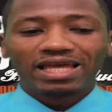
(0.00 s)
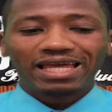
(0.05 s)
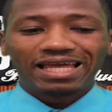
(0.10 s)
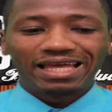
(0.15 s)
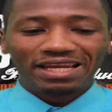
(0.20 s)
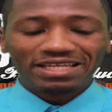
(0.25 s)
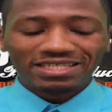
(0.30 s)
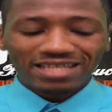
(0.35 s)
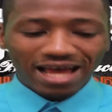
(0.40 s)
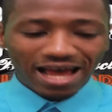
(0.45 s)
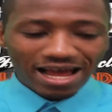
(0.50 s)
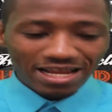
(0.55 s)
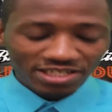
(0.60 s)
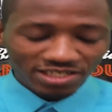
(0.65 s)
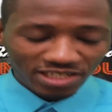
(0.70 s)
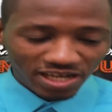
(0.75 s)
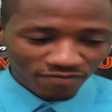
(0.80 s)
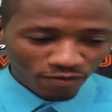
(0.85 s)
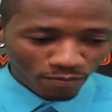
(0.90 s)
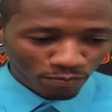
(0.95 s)
In this
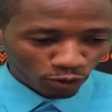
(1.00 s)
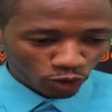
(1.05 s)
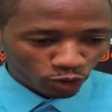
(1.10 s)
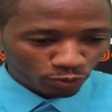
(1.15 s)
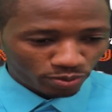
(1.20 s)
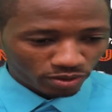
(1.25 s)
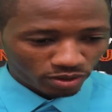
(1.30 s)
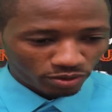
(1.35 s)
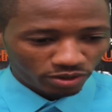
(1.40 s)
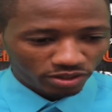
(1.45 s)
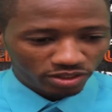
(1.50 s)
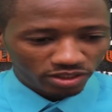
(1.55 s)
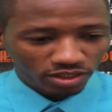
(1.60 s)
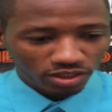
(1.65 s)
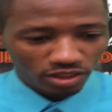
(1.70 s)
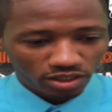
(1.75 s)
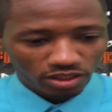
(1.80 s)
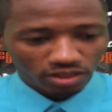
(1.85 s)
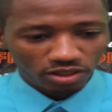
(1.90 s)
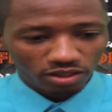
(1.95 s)
agenda for
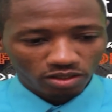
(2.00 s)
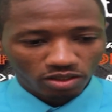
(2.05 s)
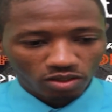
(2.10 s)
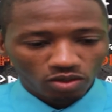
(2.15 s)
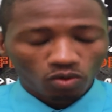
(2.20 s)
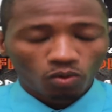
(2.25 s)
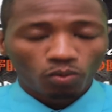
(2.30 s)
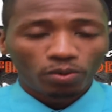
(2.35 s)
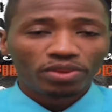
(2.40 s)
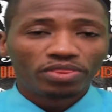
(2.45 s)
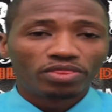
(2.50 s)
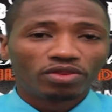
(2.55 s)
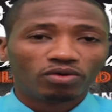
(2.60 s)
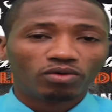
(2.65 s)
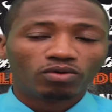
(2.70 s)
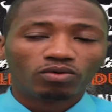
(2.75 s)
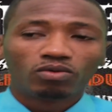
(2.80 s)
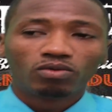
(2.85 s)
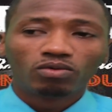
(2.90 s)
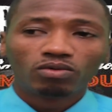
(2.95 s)
prosperity, we
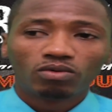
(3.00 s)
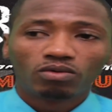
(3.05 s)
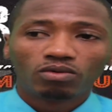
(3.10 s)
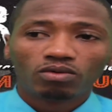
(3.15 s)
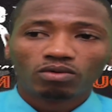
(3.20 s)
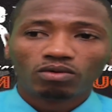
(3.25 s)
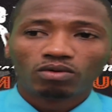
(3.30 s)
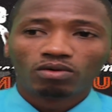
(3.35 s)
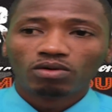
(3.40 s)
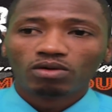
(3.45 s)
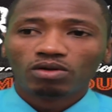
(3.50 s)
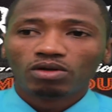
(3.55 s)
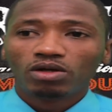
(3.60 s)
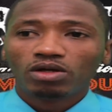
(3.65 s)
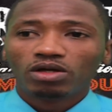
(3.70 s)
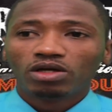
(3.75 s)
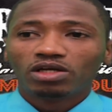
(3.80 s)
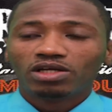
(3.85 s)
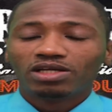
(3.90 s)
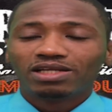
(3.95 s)
know
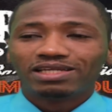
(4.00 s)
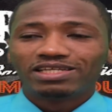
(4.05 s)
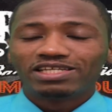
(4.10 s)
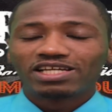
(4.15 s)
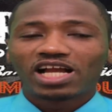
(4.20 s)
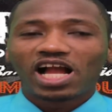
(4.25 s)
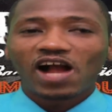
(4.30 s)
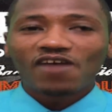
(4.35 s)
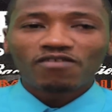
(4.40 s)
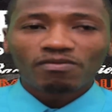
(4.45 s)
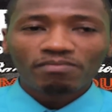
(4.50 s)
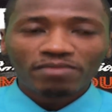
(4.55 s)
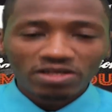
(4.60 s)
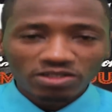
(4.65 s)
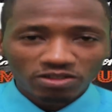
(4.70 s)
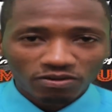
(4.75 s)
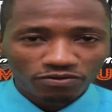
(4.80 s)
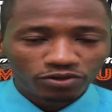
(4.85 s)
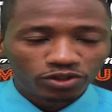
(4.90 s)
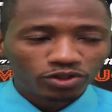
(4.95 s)
the
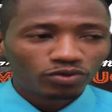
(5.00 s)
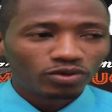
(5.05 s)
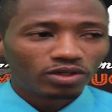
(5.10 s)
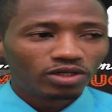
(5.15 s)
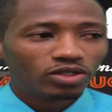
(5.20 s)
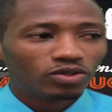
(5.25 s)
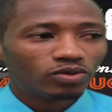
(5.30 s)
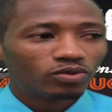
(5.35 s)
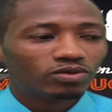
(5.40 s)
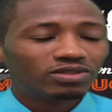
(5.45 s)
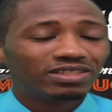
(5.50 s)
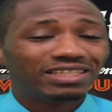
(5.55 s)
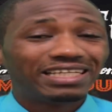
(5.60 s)
government of Sierra Leone